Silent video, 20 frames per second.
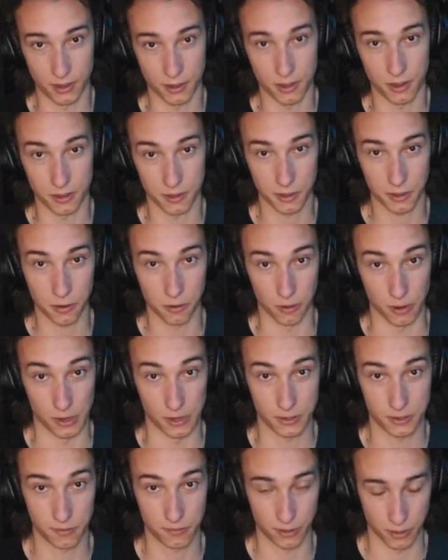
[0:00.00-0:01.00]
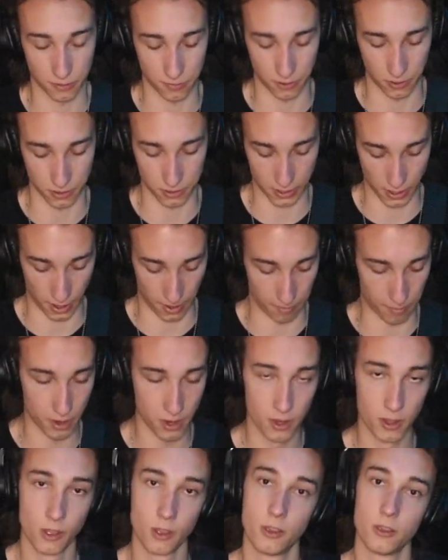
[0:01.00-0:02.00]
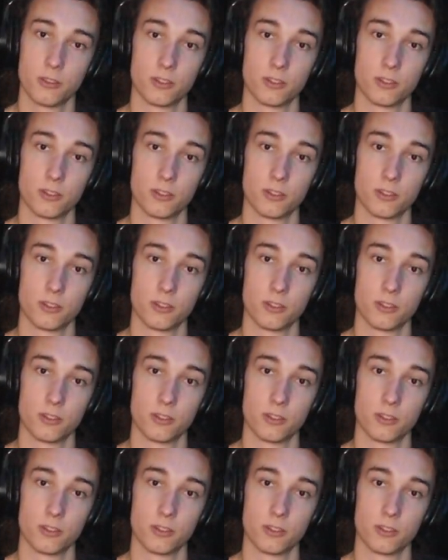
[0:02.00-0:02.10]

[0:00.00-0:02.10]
And then you hit the chorus for the first time.